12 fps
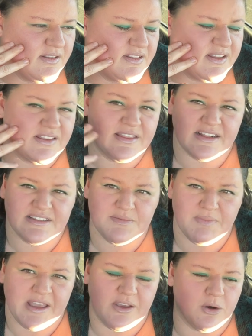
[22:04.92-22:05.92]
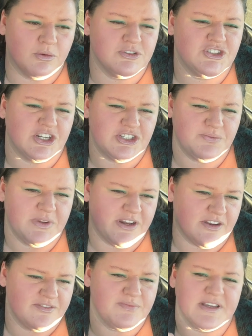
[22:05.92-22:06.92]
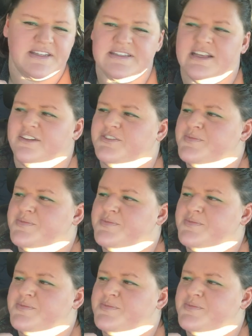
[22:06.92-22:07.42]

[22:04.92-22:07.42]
like, that's my own judgment of myself,